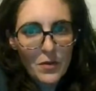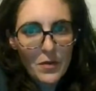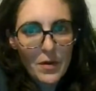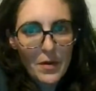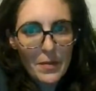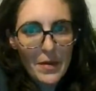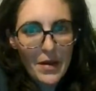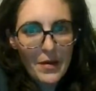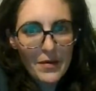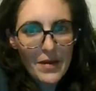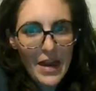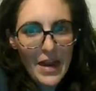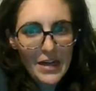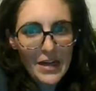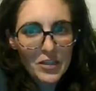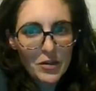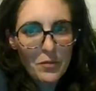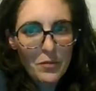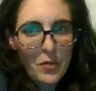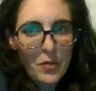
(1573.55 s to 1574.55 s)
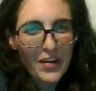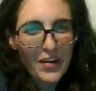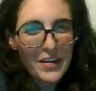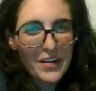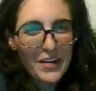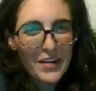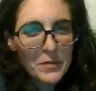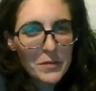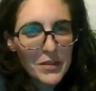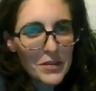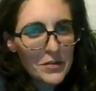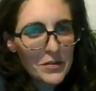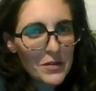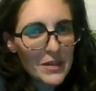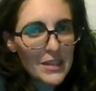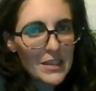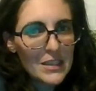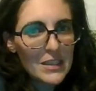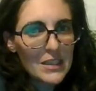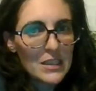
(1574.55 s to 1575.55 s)
about national parks
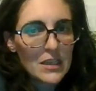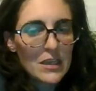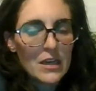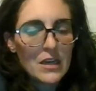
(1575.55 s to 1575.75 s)
mysteries,